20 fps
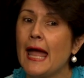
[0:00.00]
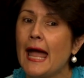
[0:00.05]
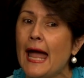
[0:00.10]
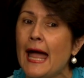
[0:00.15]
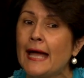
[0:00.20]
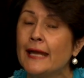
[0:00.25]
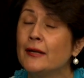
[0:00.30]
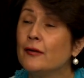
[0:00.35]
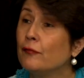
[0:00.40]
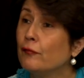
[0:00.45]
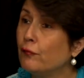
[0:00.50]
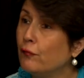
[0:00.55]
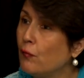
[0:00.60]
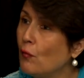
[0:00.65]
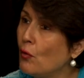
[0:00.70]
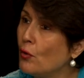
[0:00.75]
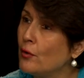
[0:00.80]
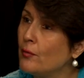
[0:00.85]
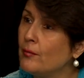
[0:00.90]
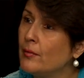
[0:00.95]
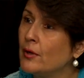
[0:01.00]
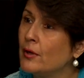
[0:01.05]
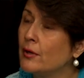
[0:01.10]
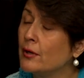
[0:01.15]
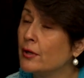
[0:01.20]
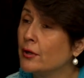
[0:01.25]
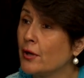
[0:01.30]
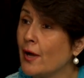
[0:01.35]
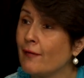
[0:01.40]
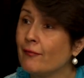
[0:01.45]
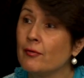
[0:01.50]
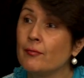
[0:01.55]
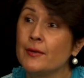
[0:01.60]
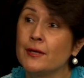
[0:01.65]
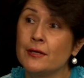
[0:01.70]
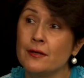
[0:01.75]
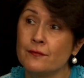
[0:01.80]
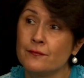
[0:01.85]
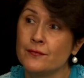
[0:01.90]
and former government